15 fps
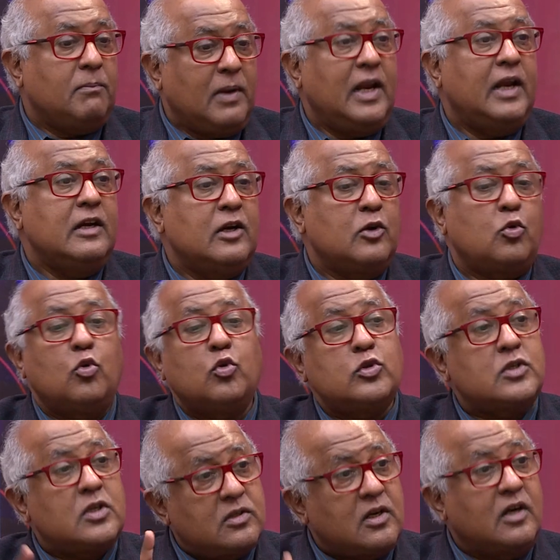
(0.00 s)
malignant
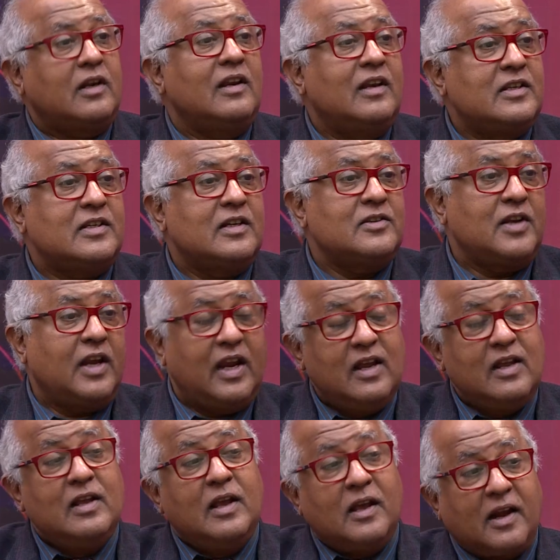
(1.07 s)
course, certainly surgery.
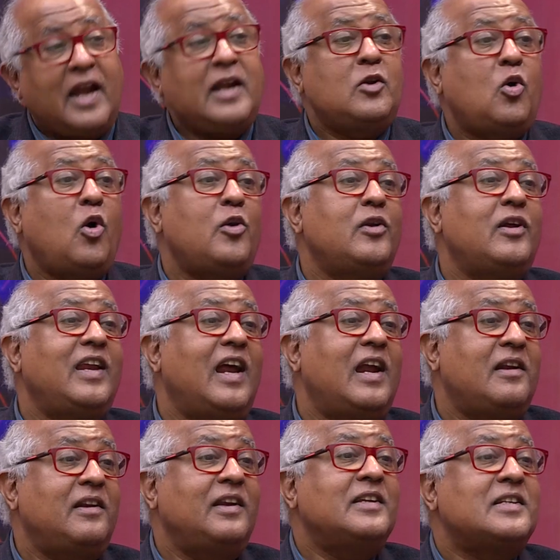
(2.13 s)
Right coronary
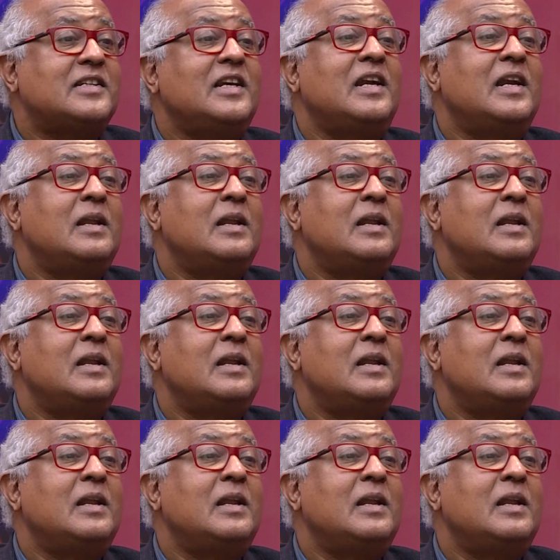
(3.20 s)
artery is still